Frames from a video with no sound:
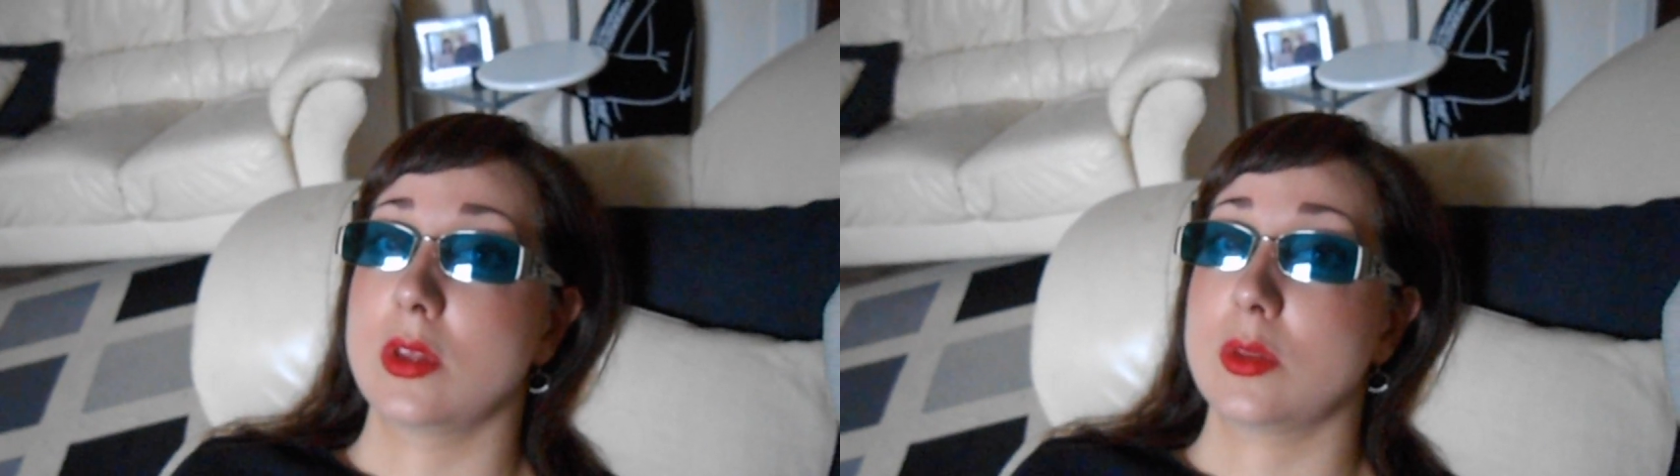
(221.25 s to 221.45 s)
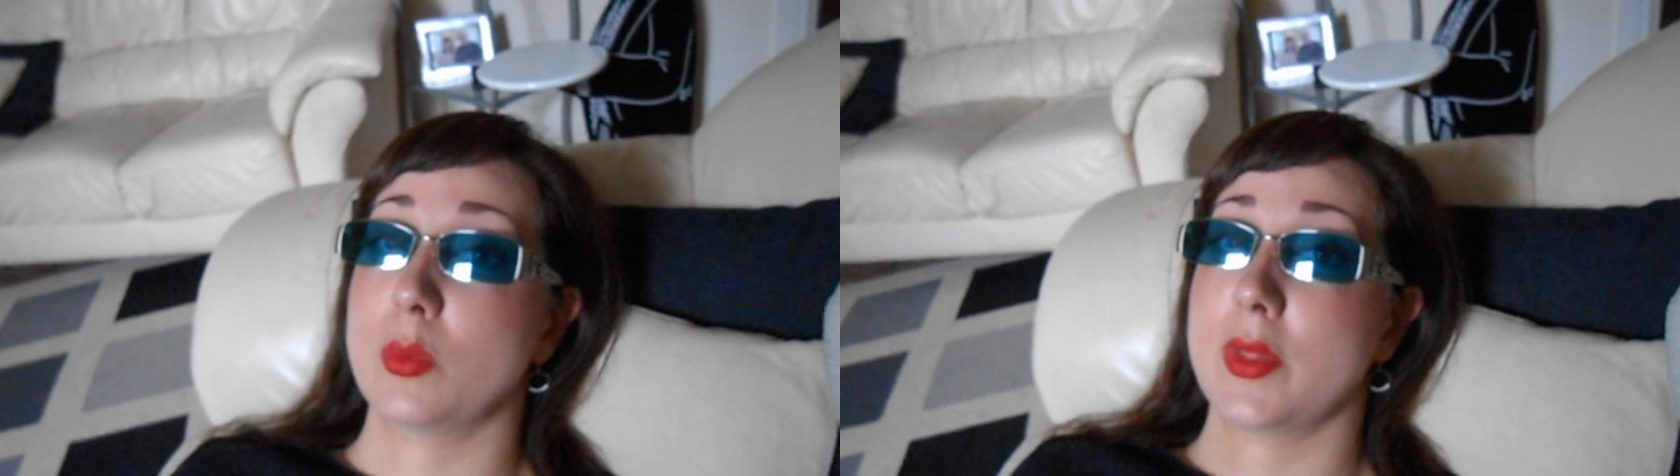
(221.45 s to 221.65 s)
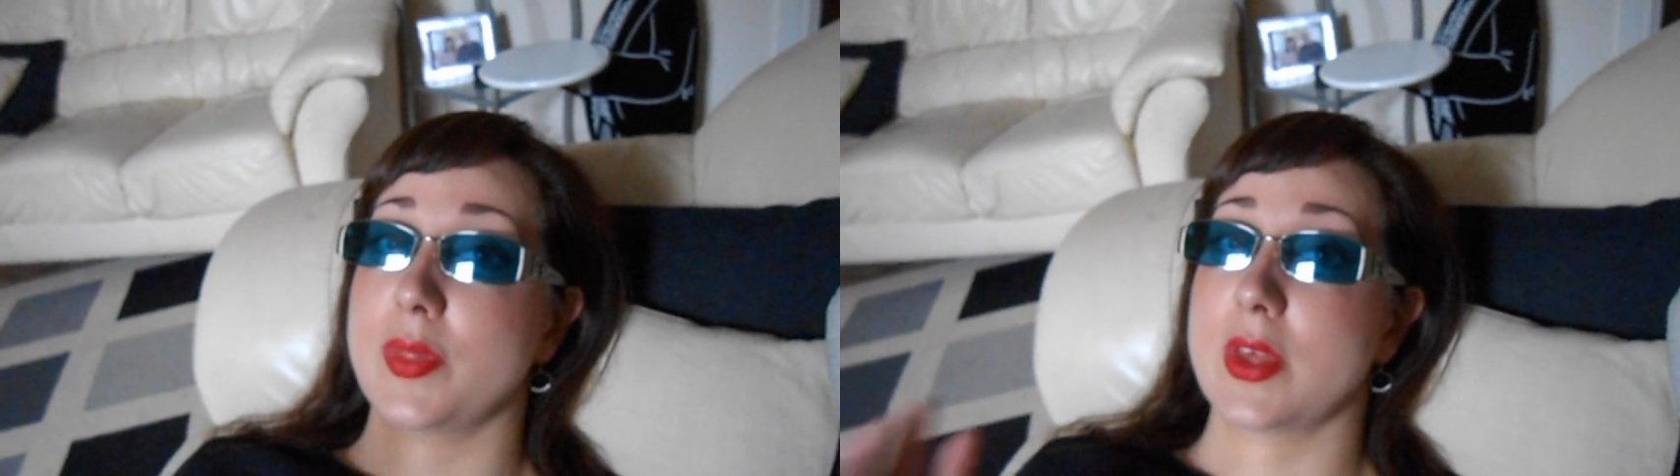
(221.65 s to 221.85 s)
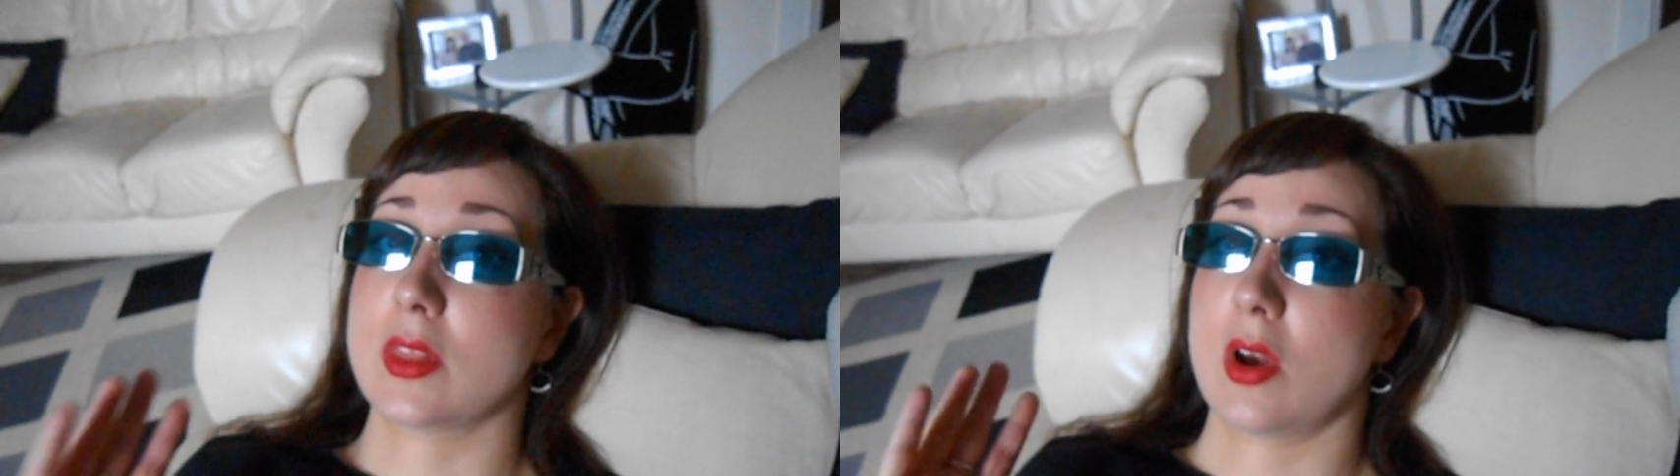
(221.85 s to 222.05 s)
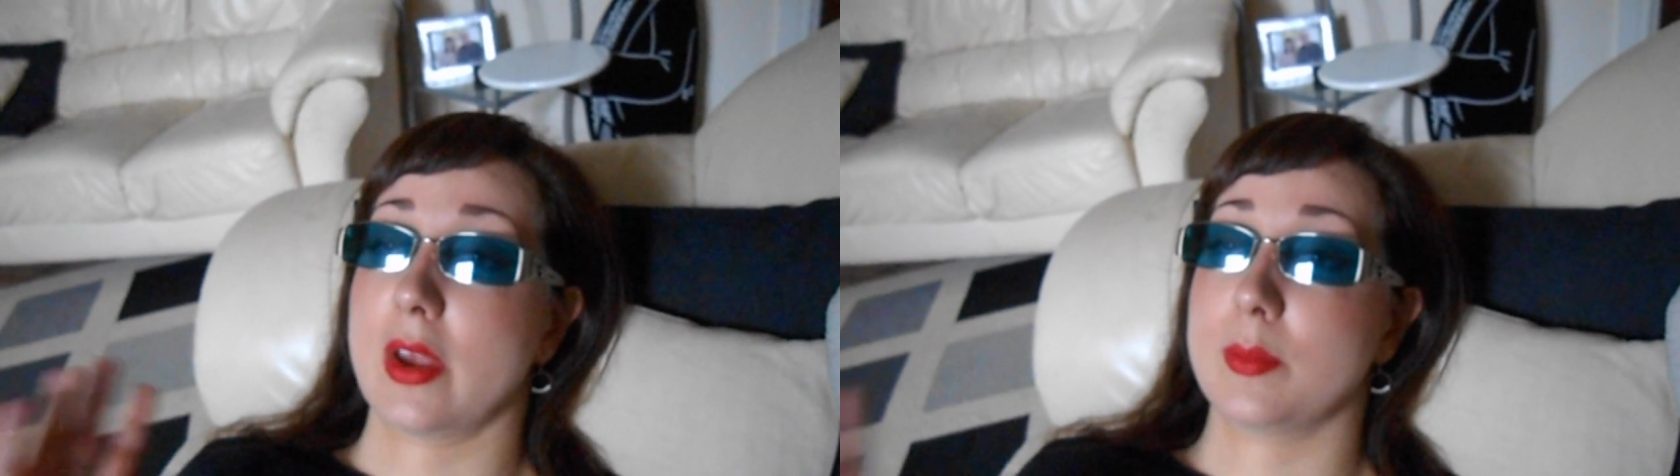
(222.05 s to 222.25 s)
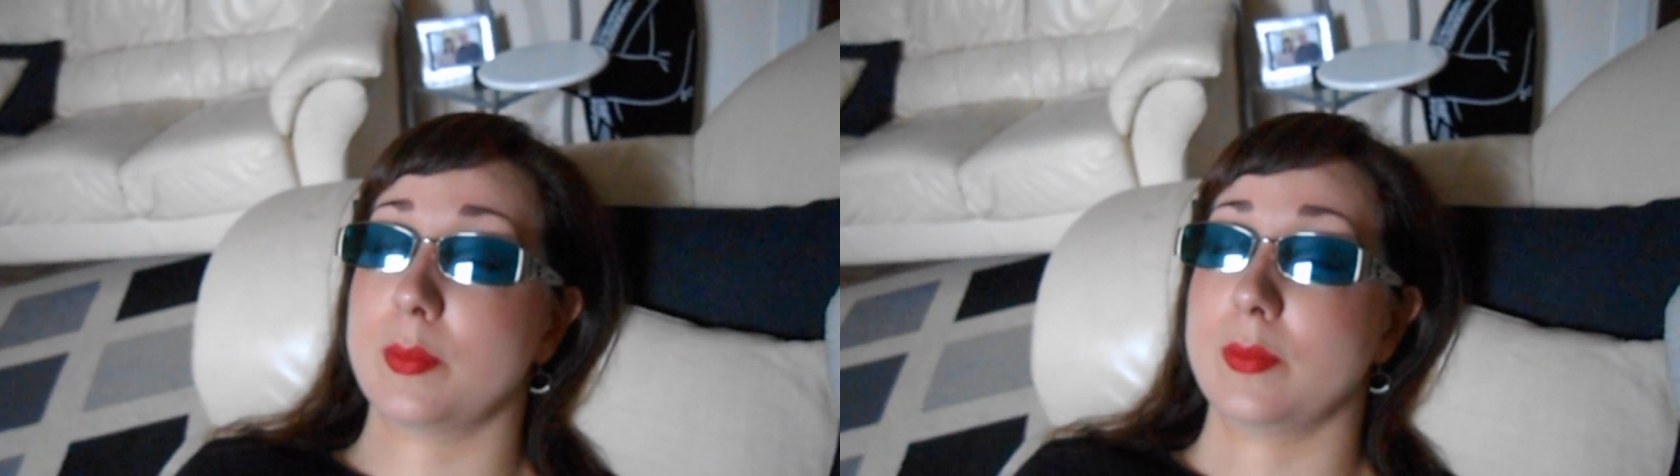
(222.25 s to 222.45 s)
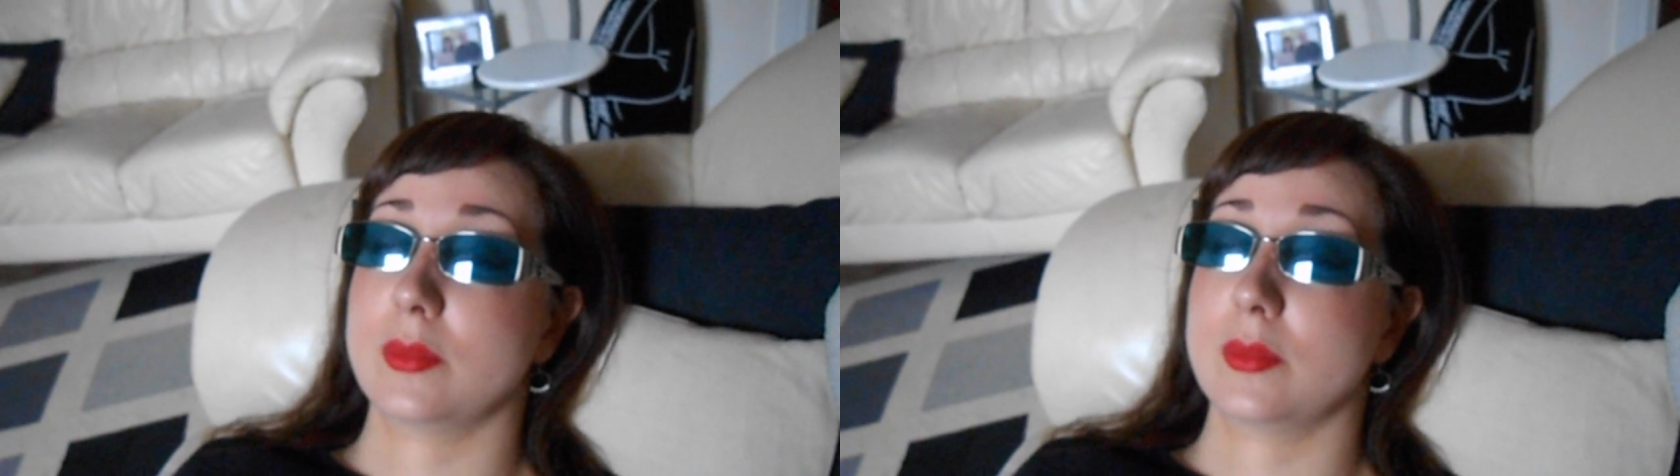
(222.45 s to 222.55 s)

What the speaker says: the one thing that I